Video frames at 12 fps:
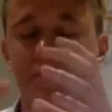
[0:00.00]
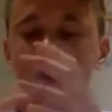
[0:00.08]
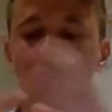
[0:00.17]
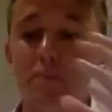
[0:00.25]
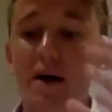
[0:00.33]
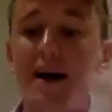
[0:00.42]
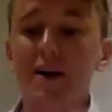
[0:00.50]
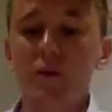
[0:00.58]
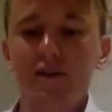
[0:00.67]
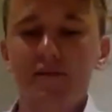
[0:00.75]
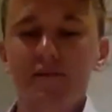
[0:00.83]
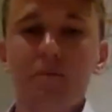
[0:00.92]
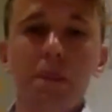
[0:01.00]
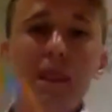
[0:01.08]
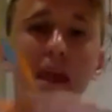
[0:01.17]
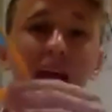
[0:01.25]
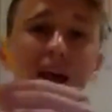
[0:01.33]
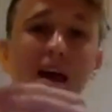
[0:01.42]
combined one,
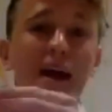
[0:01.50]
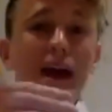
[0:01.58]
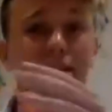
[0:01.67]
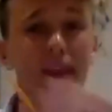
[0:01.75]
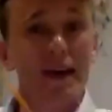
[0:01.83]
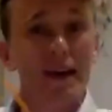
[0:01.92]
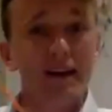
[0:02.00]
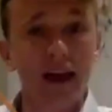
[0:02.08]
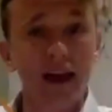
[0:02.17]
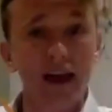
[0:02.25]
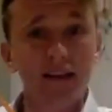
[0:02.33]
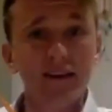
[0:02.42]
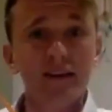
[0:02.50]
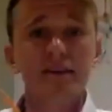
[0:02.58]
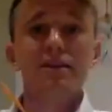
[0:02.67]
and then in the end